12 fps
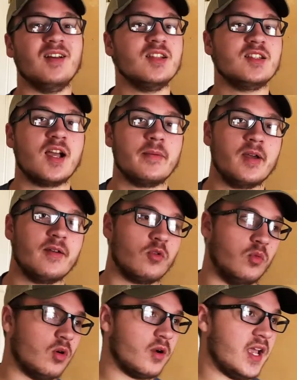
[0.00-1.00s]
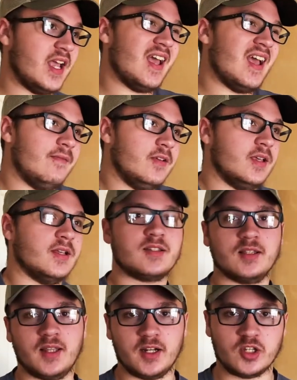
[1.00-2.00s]
only time I ever wore a heavy
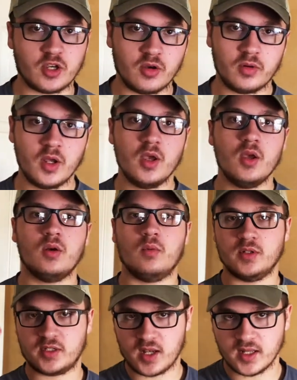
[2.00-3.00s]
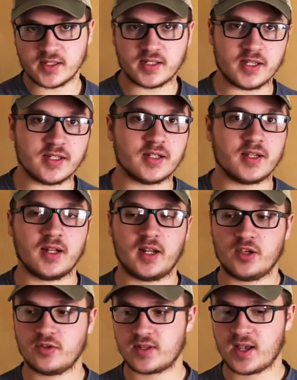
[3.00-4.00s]
insulated coat was gun season and I
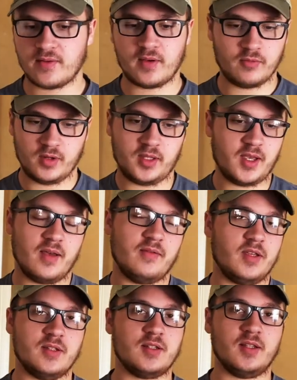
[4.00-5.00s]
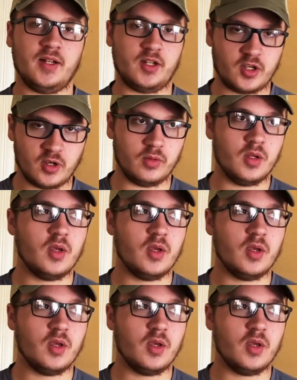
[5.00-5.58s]
used to have a really heavy insulated coat.